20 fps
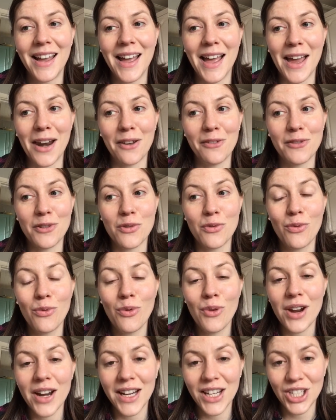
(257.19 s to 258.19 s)
And I feel
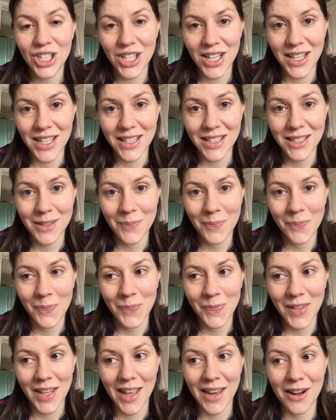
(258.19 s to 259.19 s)
really cheered
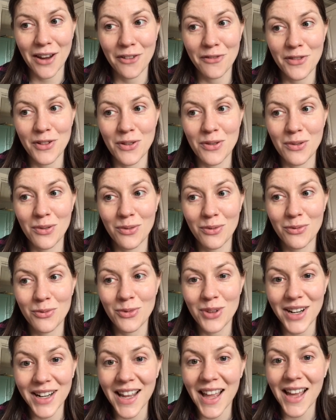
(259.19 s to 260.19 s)
and I feel
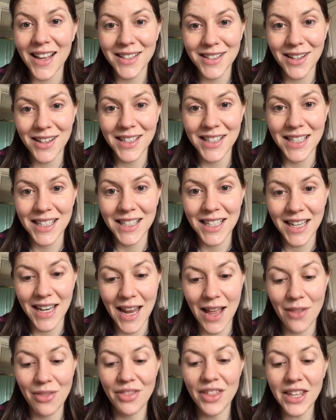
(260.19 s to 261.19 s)
really excited to
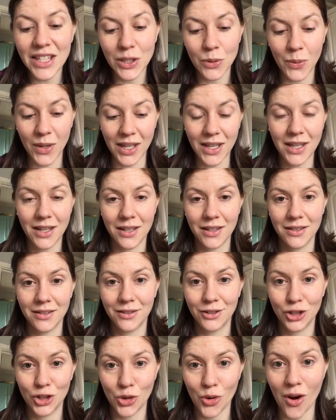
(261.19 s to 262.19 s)
now this week
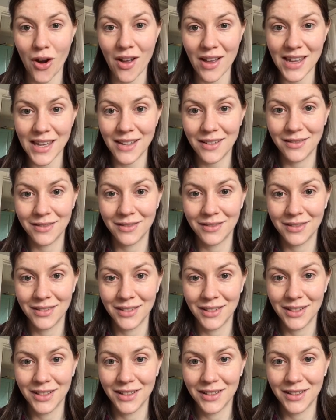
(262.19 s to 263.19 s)
try
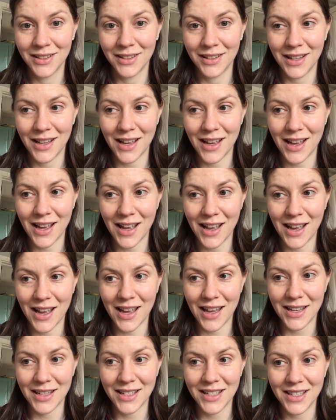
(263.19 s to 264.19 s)

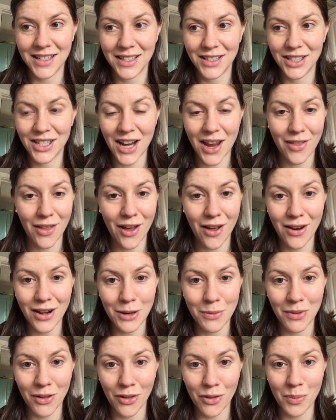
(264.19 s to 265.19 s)
and share that honey
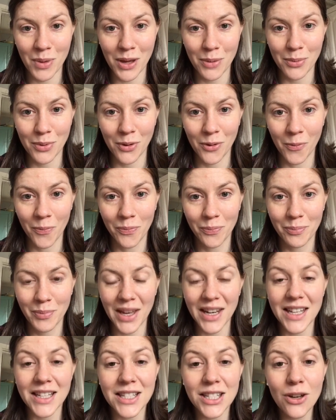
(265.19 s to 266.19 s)
with other people.
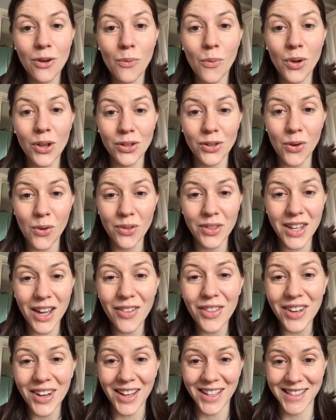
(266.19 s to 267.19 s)
And it's not the
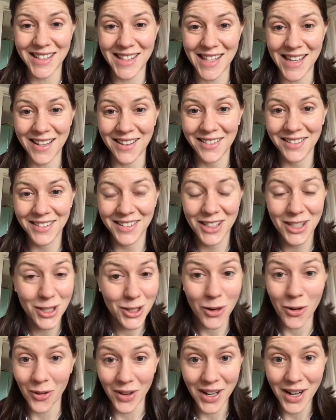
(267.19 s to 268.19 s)
other nice thing,
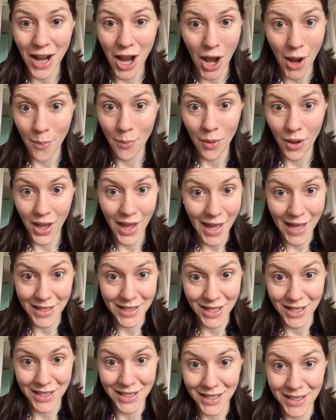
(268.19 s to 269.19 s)
sorry, I'm
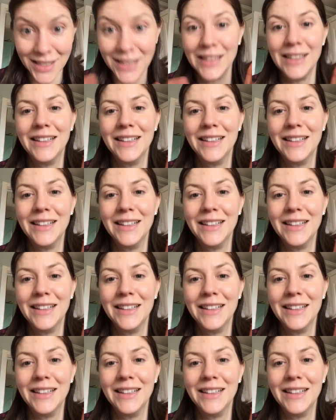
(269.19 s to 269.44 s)
excited.